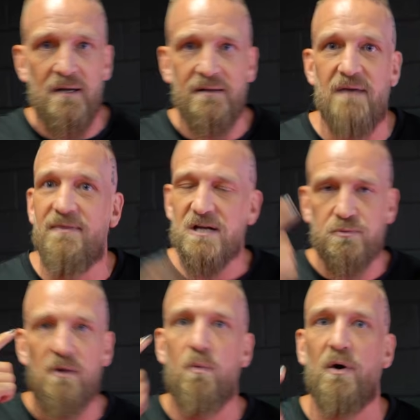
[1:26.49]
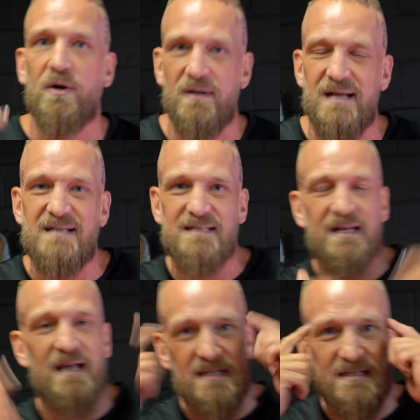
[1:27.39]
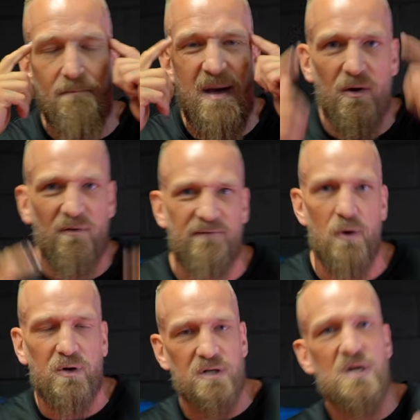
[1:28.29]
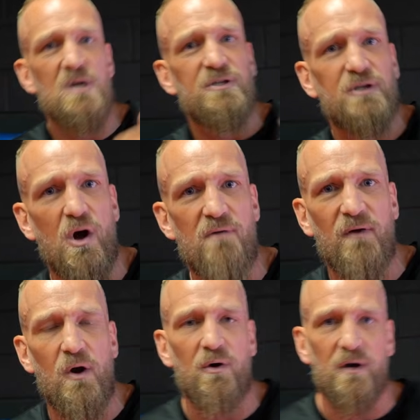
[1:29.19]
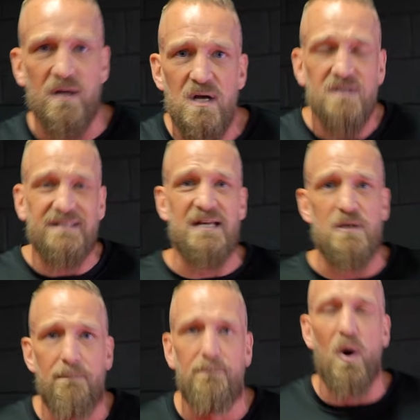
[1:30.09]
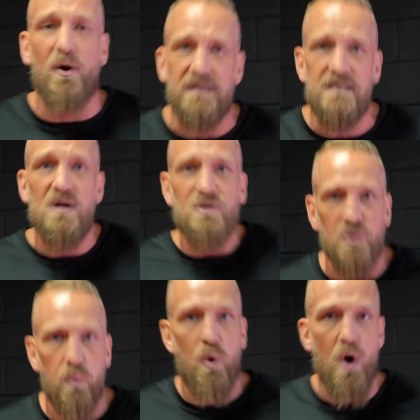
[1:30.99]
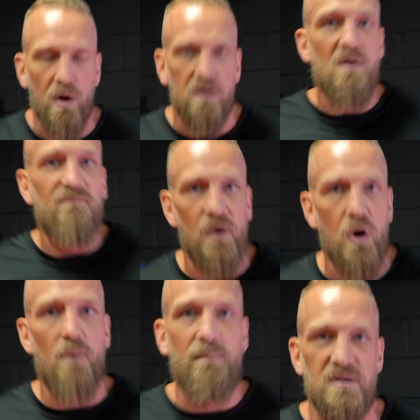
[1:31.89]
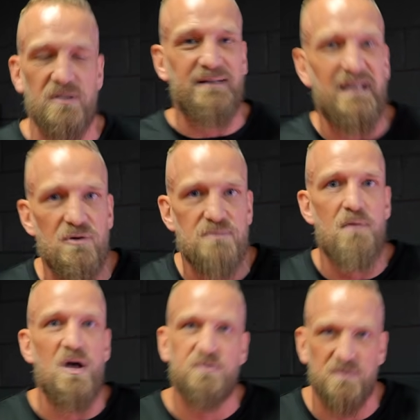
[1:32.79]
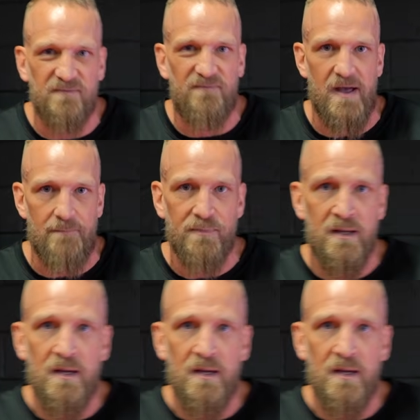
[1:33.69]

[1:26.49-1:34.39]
Yeah, that's what we're working on, is the mental focus to go for longer, to get your body to work for long periods of time, get those muscles fit.